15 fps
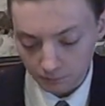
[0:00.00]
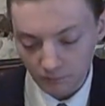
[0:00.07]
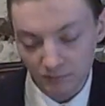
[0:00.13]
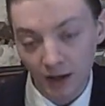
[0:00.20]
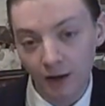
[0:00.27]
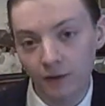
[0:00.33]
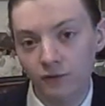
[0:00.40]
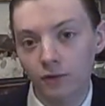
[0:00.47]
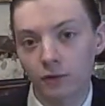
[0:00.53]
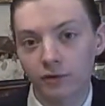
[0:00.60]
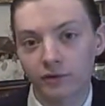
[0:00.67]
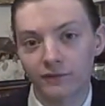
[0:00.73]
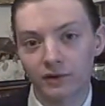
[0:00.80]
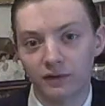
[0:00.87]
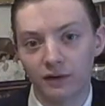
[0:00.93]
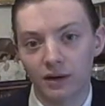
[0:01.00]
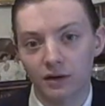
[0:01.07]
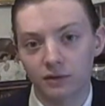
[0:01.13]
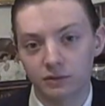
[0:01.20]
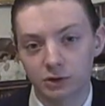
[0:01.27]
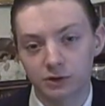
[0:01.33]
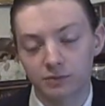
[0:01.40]
Now, of course, if a
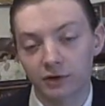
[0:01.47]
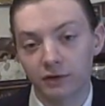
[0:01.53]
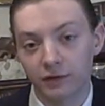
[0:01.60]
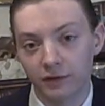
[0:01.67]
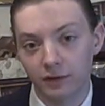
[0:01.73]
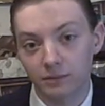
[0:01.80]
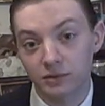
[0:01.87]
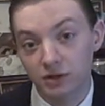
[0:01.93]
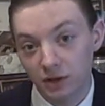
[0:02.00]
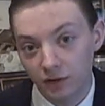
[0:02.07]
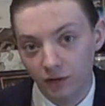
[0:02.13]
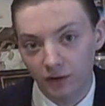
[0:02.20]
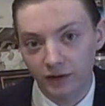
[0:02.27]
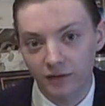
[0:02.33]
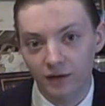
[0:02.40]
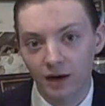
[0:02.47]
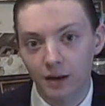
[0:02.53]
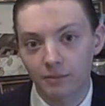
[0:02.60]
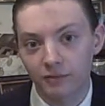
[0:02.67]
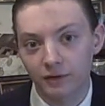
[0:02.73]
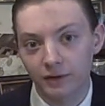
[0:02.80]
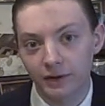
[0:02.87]
taco, just sprinkling some cheese on the
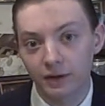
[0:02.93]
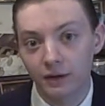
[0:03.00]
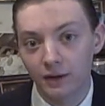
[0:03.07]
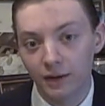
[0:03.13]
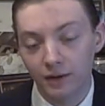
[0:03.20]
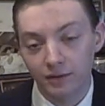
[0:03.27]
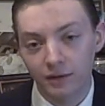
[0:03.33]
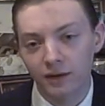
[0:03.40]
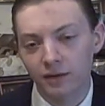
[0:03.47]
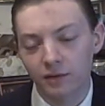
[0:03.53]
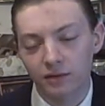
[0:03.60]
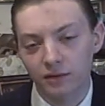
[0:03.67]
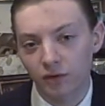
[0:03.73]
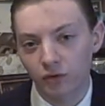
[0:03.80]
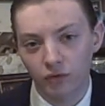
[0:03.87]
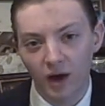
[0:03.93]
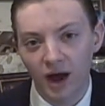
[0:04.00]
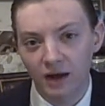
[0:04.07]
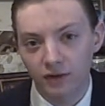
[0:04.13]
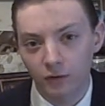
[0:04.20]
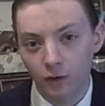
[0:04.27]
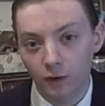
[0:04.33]
top really doesn't
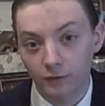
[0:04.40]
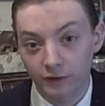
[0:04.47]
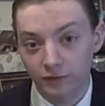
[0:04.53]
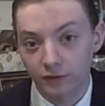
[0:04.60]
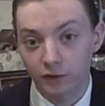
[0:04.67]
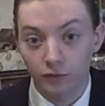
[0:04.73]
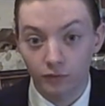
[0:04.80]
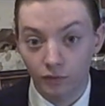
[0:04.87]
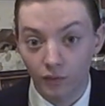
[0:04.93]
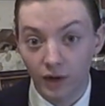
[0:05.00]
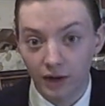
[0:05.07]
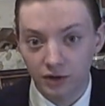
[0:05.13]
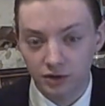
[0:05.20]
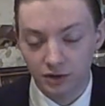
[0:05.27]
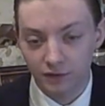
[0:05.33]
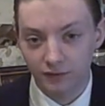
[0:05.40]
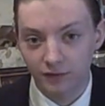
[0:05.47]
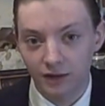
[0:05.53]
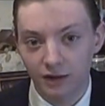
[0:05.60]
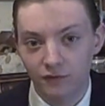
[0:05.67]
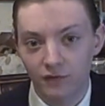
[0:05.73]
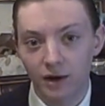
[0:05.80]
detract at all unless you don't like cheese, and
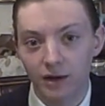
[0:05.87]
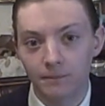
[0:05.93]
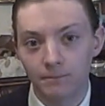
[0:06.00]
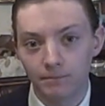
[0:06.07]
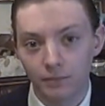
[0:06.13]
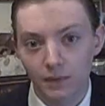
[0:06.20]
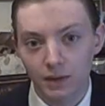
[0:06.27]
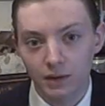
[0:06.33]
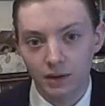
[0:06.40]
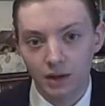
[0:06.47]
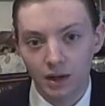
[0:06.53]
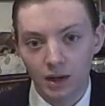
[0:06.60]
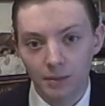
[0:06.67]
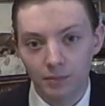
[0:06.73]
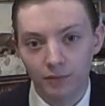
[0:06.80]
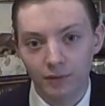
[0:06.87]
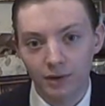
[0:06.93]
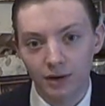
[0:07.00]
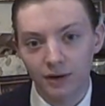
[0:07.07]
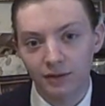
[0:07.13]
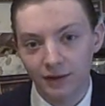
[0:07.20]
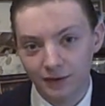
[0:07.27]
that's fine. But
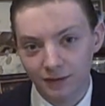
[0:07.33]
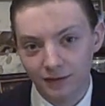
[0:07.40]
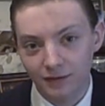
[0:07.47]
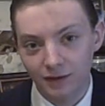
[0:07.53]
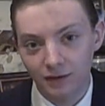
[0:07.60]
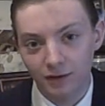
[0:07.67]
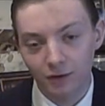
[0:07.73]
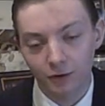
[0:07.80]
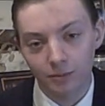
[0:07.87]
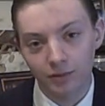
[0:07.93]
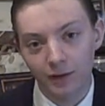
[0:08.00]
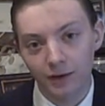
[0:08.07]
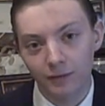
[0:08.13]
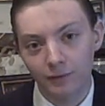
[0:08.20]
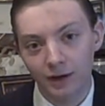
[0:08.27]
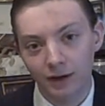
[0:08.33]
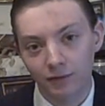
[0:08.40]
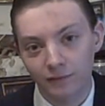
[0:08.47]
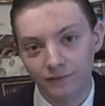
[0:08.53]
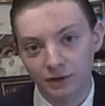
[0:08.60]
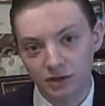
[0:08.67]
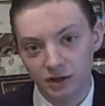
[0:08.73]
what I think they did here at Planet Wings
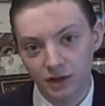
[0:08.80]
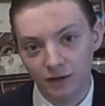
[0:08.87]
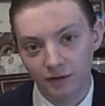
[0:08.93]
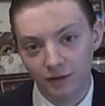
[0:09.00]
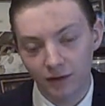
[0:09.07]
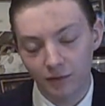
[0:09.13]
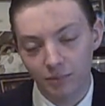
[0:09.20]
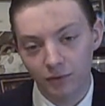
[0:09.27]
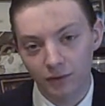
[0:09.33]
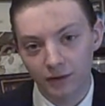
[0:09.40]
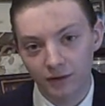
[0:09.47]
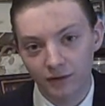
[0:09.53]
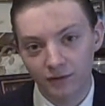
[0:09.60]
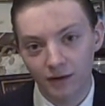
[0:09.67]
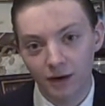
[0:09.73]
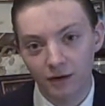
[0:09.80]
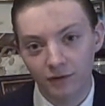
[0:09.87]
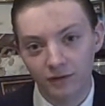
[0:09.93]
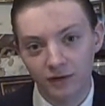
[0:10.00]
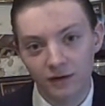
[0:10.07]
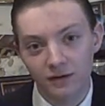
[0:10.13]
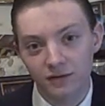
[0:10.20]
with the cheese that they put on this taco
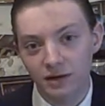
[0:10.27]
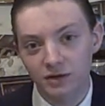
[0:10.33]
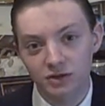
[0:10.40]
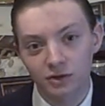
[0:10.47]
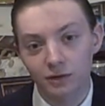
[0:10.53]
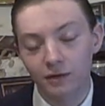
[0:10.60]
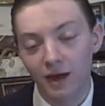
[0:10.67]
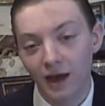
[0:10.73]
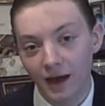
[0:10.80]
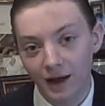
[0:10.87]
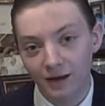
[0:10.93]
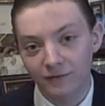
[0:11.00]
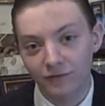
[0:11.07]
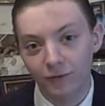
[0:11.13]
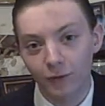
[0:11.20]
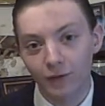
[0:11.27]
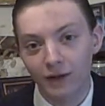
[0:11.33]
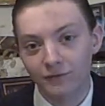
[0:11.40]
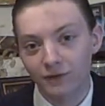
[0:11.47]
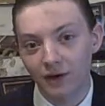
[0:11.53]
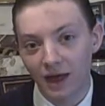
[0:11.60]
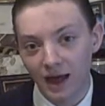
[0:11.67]
is they just took handful
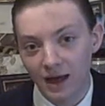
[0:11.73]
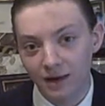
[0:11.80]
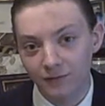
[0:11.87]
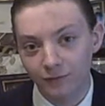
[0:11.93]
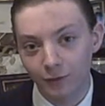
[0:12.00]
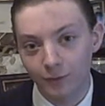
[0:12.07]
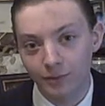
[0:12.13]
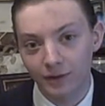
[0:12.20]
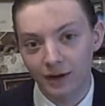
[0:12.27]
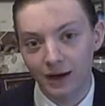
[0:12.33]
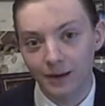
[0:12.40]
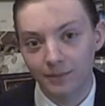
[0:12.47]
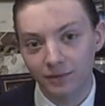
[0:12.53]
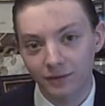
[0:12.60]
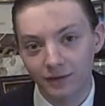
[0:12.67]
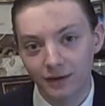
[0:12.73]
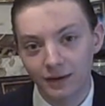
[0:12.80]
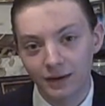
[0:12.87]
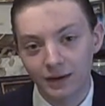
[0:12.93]
after handful, perhaps,